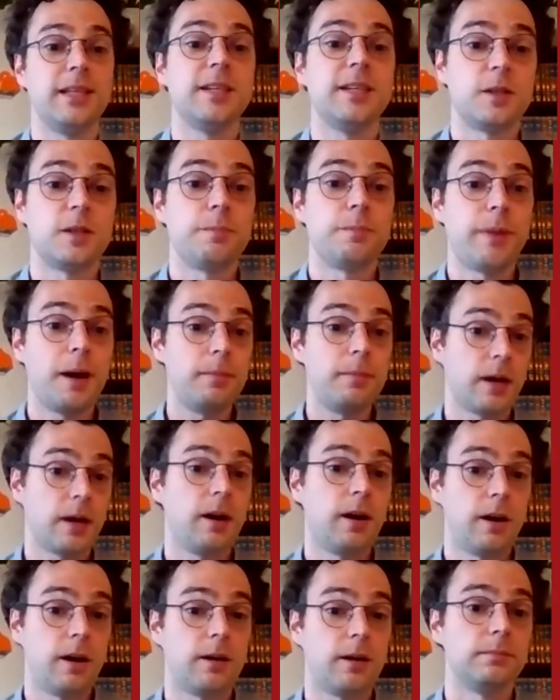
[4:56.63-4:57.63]
the public
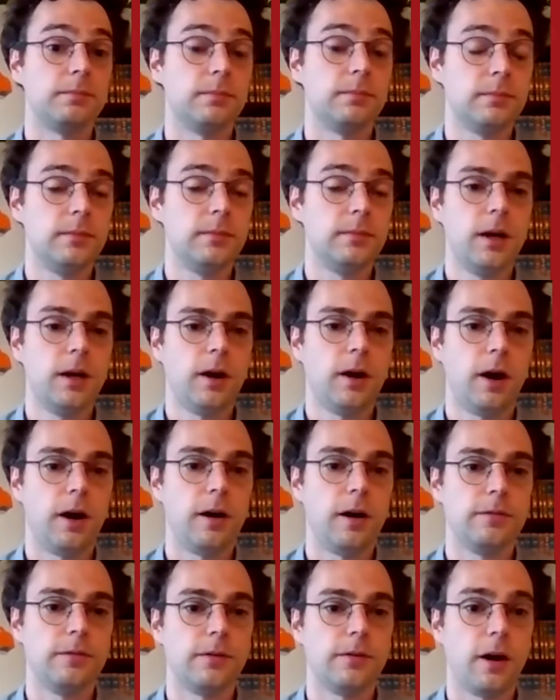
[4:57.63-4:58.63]
harm
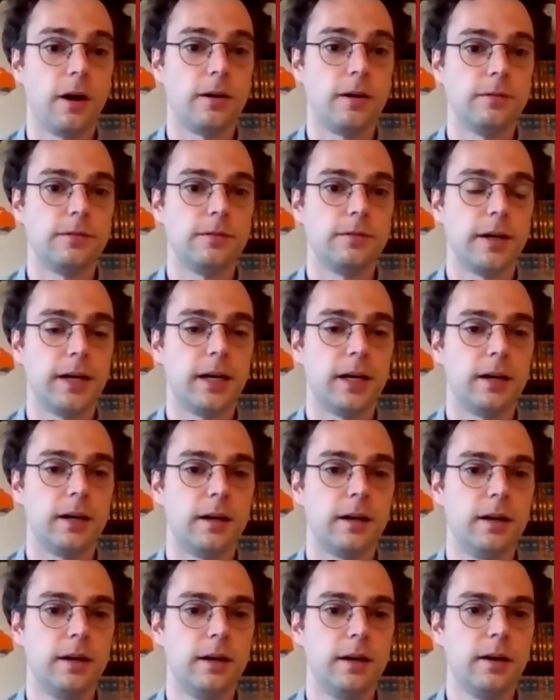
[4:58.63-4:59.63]
of
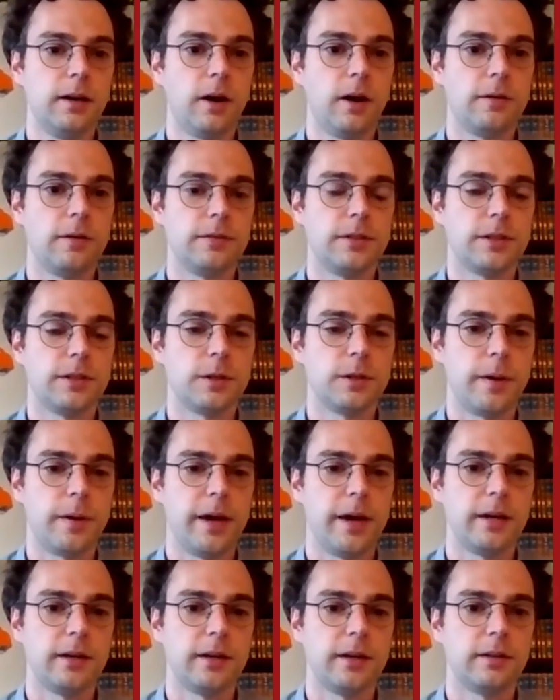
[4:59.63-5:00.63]
of
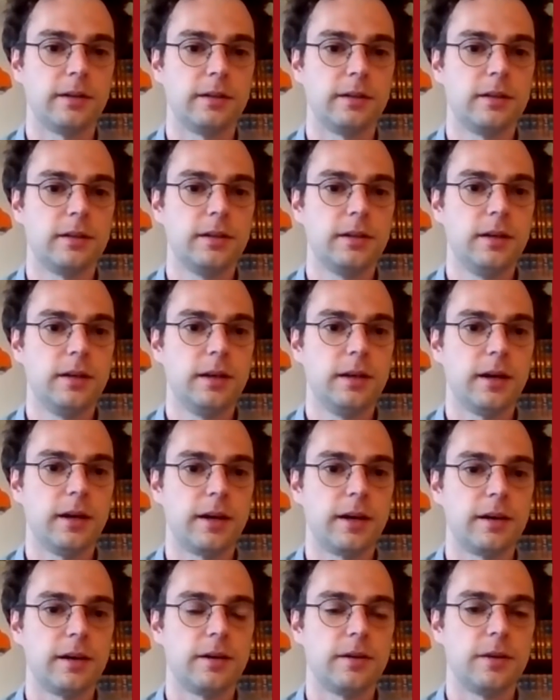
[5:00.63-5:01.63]
disobeying
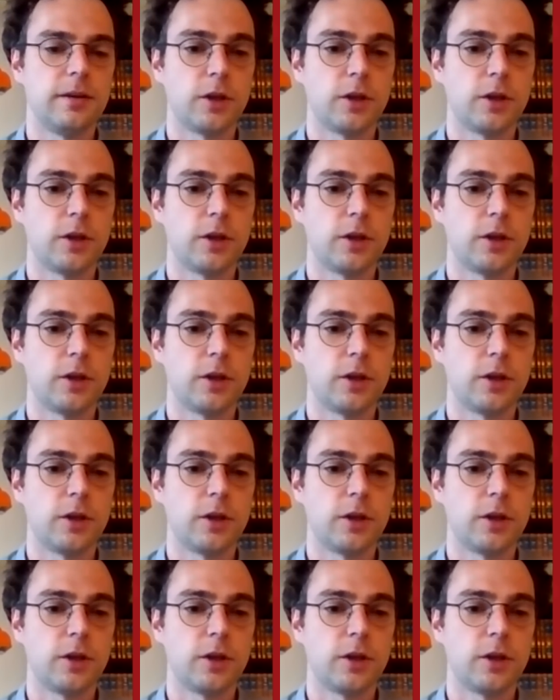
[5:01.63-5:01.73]
the